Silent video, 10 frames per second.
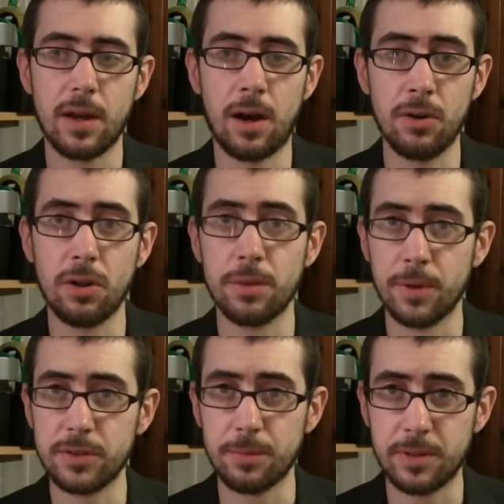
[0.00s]
are not the
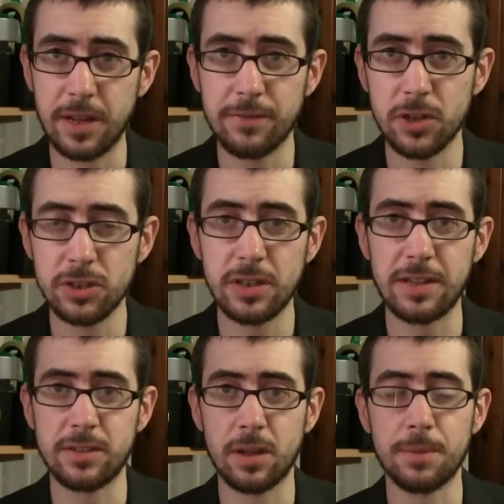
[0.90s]
most up-to-date version.
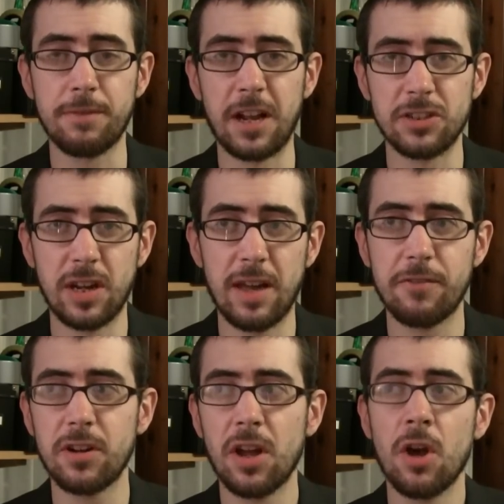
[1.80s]
That's Adobe Flash
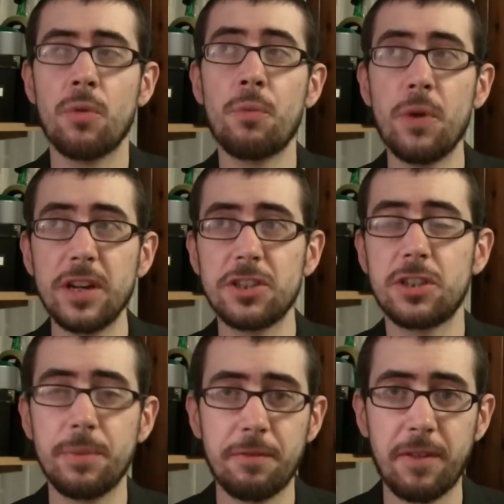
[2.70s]
11,
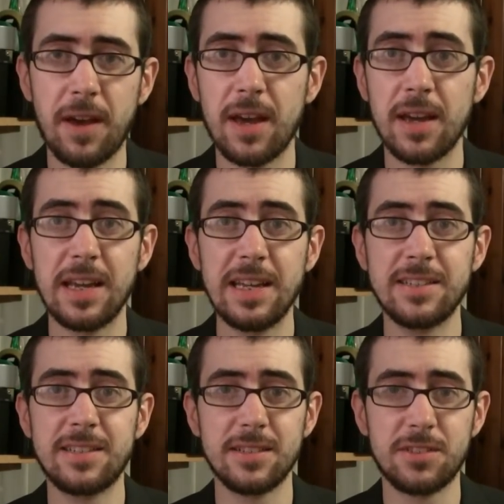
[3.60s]
which, to be fair,
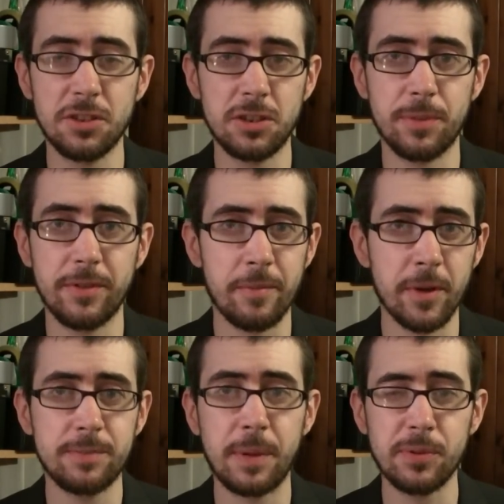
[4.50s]
is suitable for
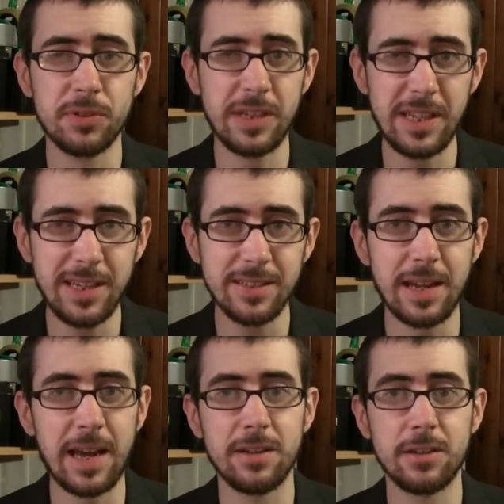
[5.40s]
most people's
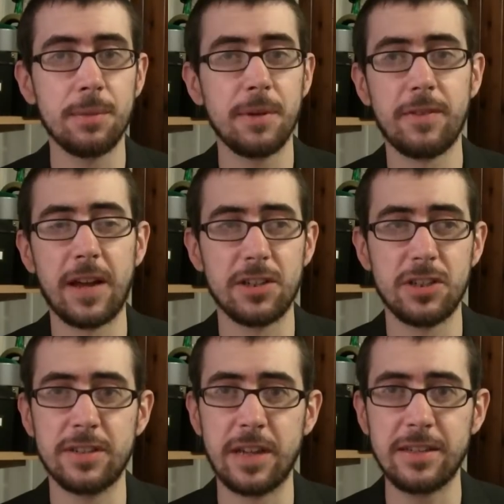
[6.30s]
needs, and Adobe
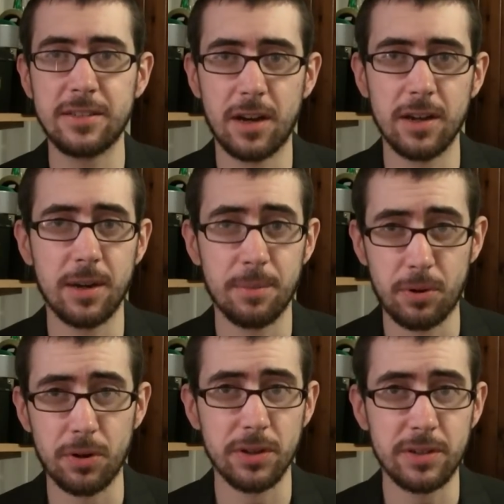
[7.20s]
Flash is a dying
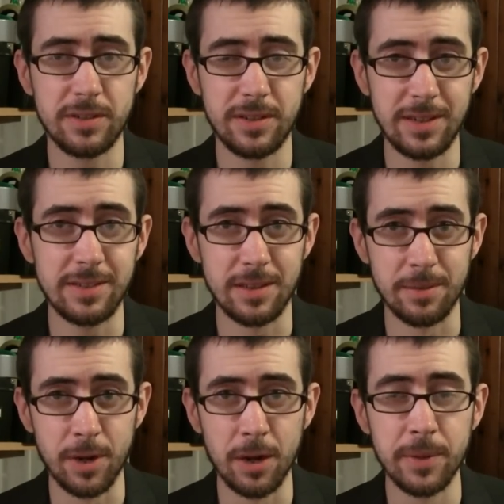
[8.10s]
product as it is at
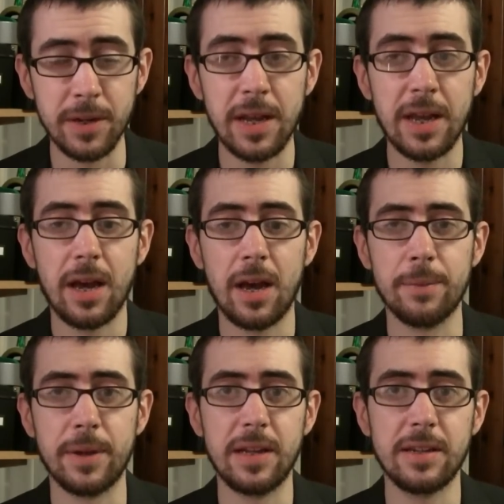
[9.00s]
the moment,
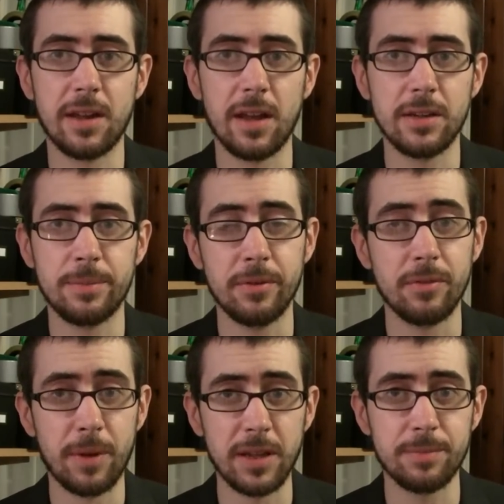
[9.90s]
and it is likely to be
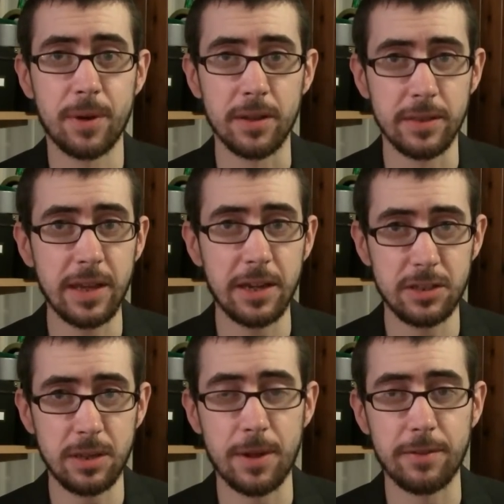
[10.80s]
replaced by the
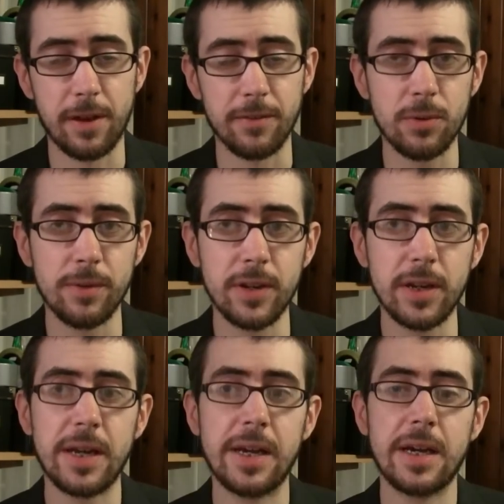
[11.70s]
HTML5
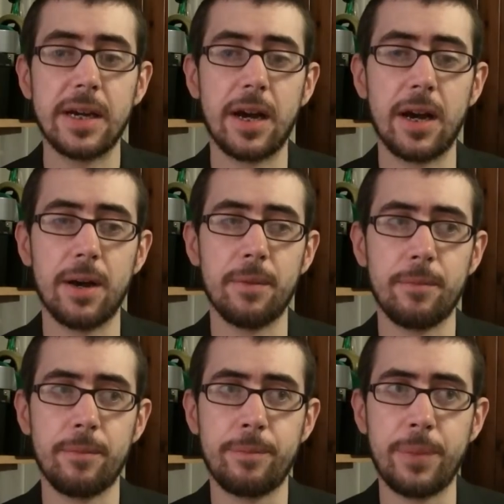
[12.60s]
equivalent.
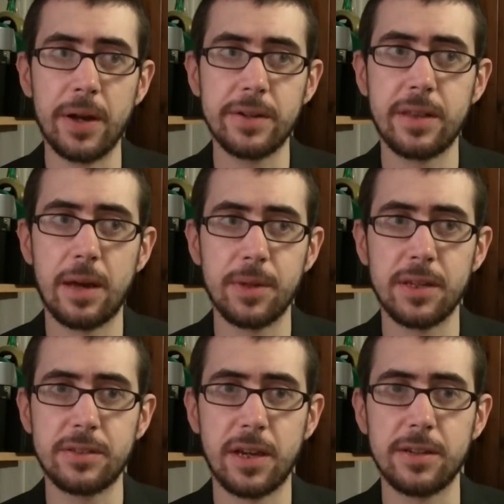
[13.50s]
But that
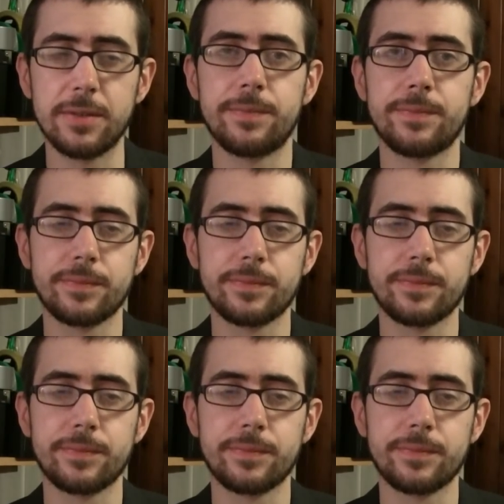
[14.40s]
being said,